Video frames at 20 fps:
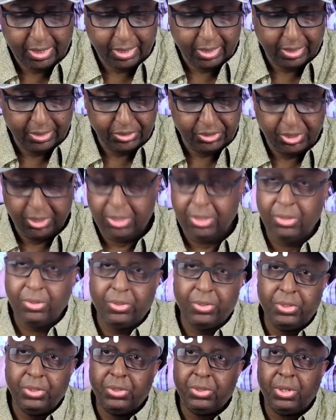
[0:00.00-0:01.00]
Let's take a look
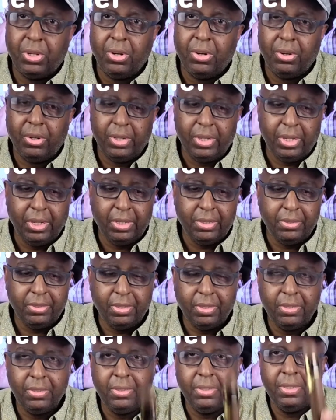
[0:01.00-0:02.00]
at the cigar again.
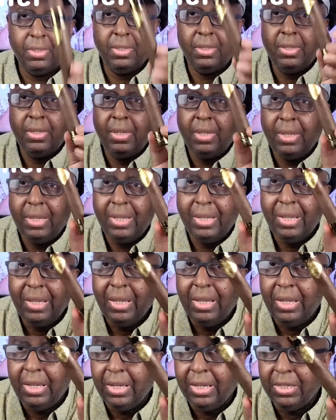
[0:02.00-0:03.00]

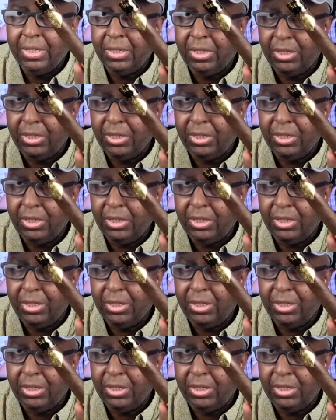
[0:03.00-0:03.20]
It